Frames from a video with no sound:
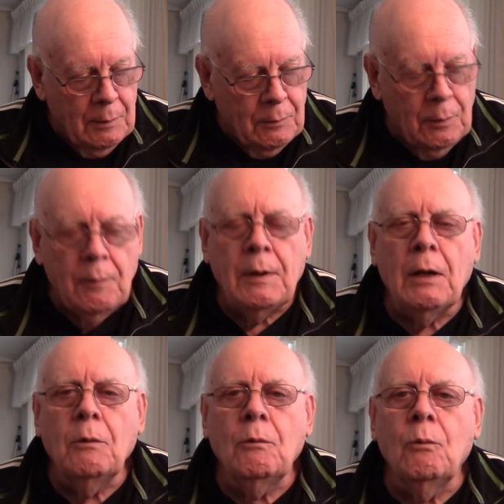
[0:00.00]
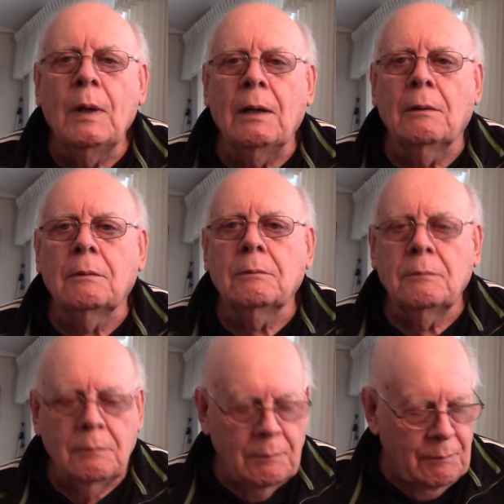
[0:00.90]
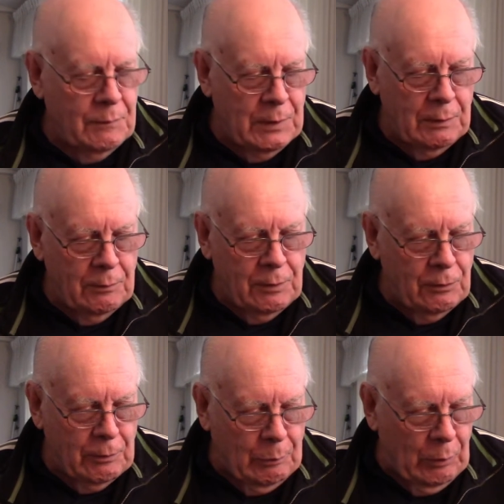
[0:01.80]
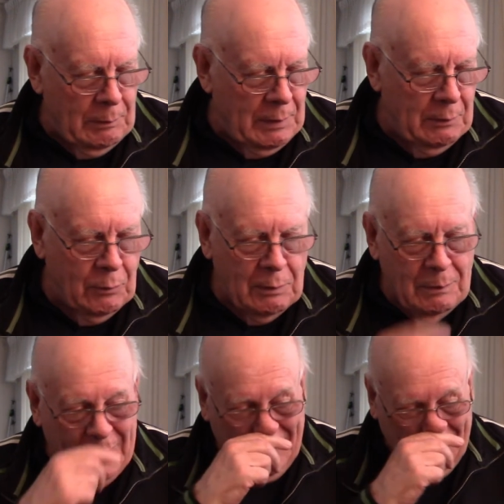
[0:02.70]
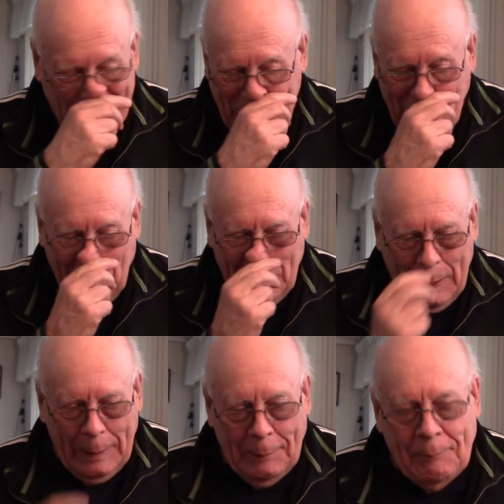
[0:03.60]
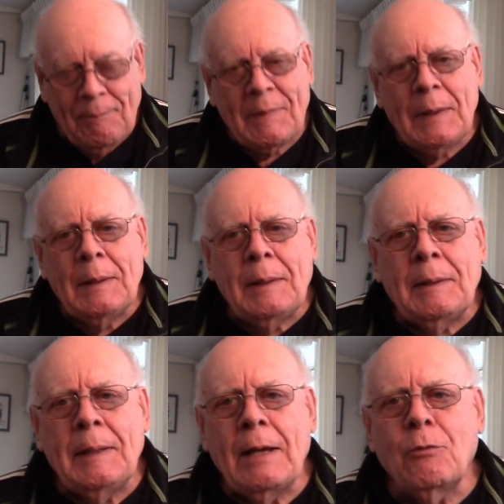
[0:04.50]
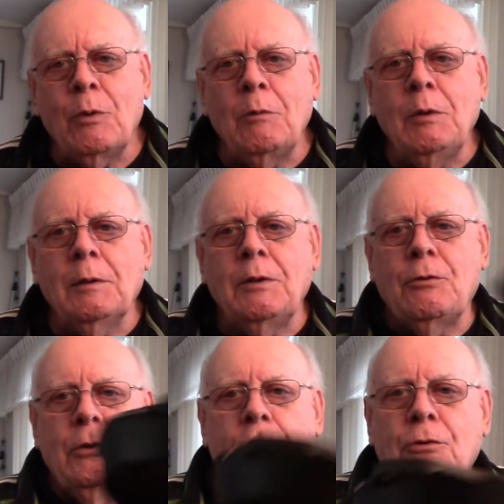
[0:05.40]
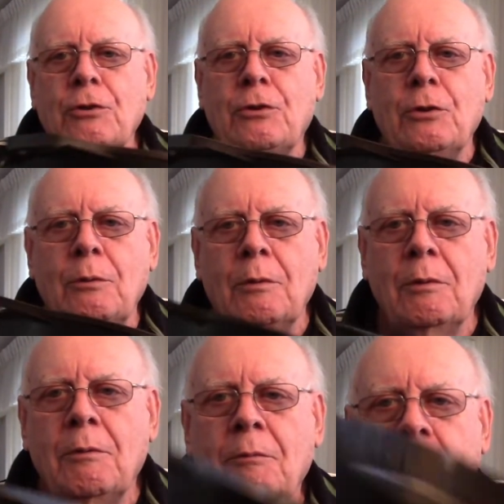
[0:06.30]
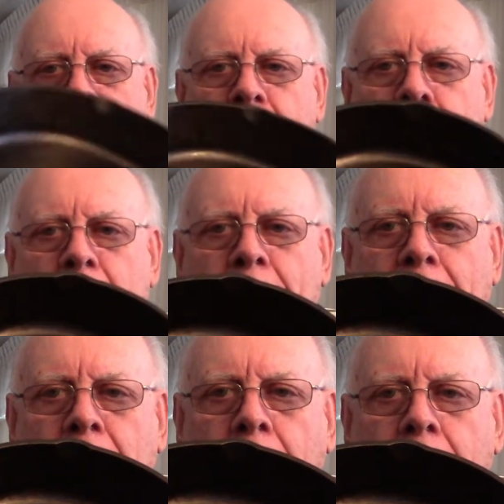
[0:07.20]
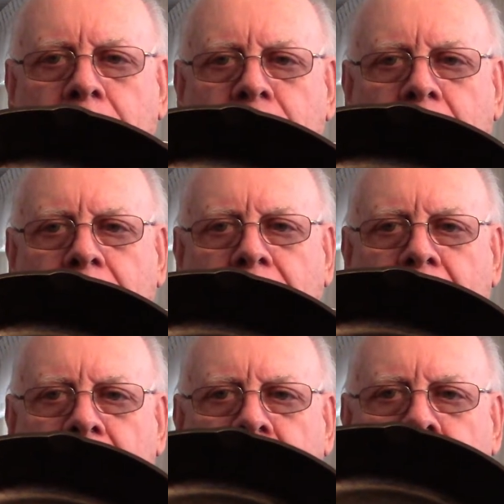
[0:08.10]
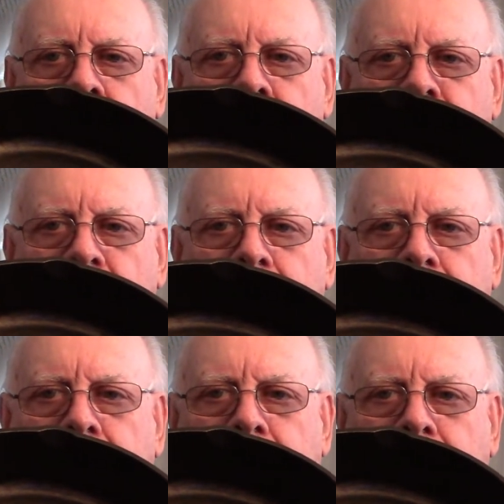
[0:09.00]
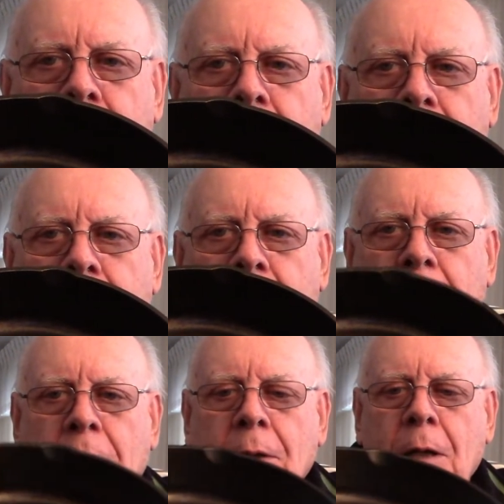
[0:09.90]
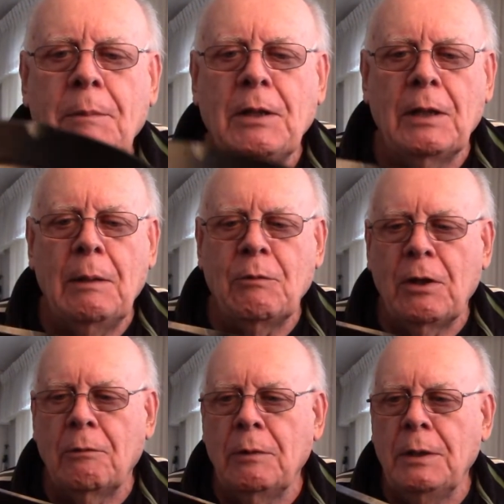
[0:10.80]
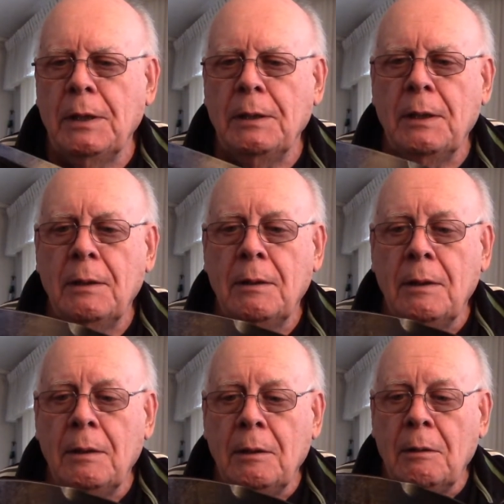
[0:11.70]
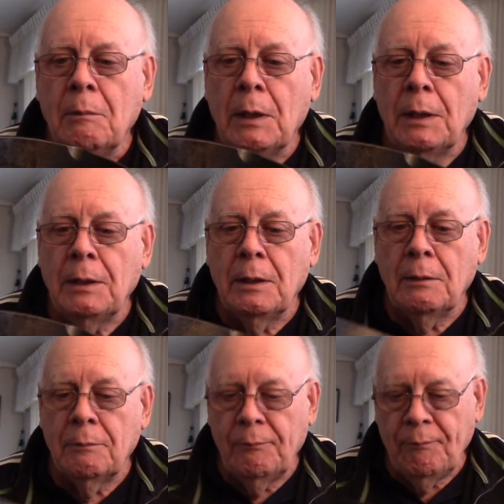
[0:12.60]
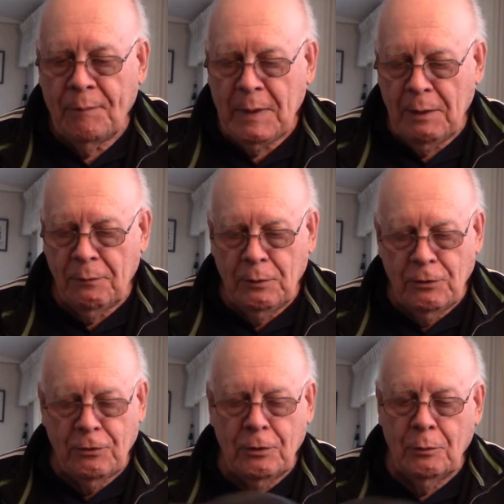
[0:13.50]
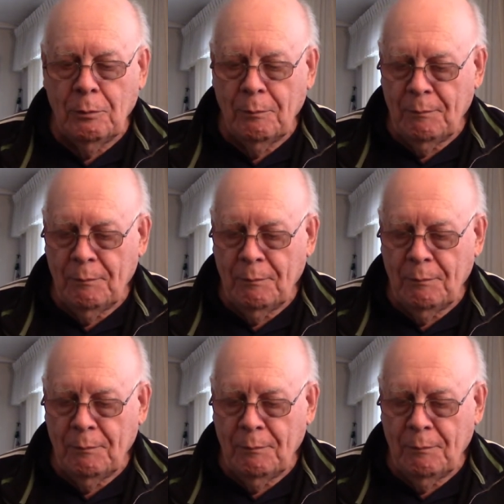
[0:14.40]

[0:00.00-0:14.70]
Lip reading: Turned out well. Didn't disappoint me one bit. Okay, next one we'll introduce you to. Remember my lodge? I sanded it down, and I don't know how many times I redid my efforts to